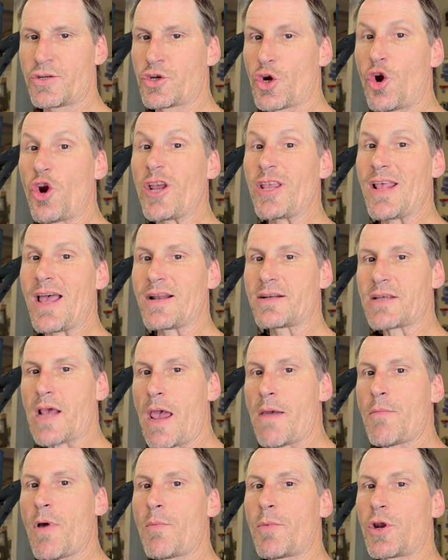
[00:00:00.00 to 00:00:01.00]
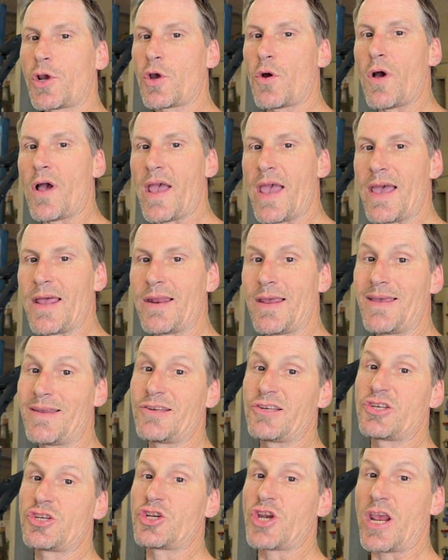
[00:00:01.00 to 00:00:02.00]
During that time, I'm gonna go ahead
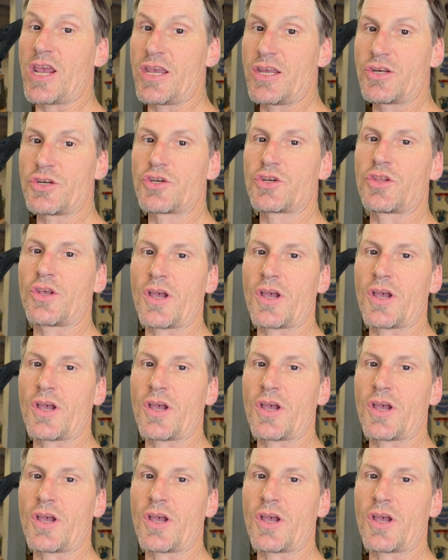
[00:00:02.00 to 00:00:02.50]
and change